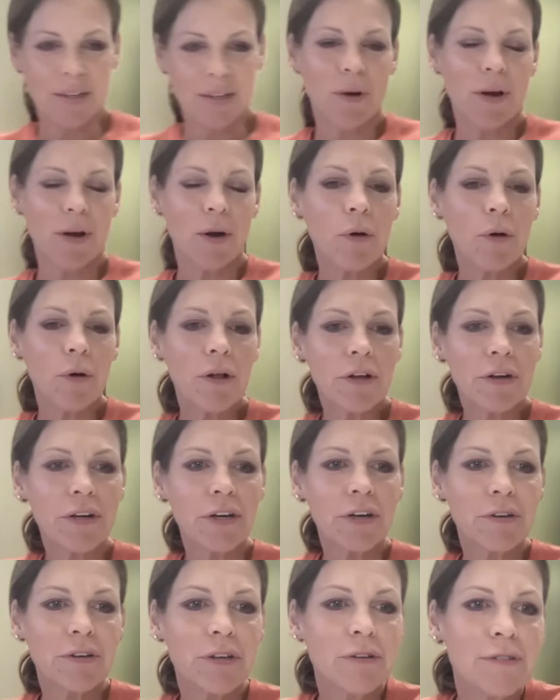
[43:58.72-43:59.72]
what oil are
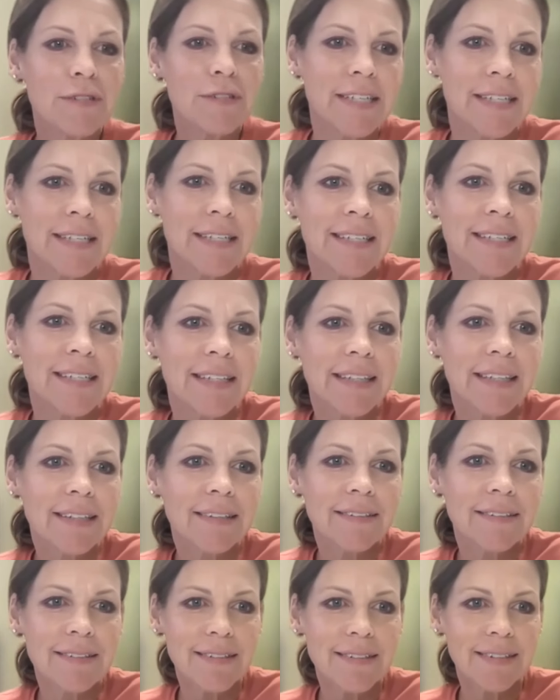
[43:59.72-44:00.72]
you using?
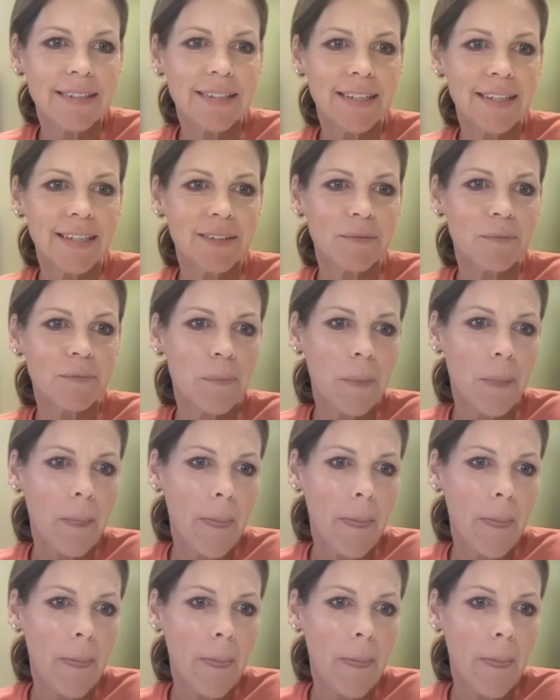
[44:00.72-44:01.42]
Let's see.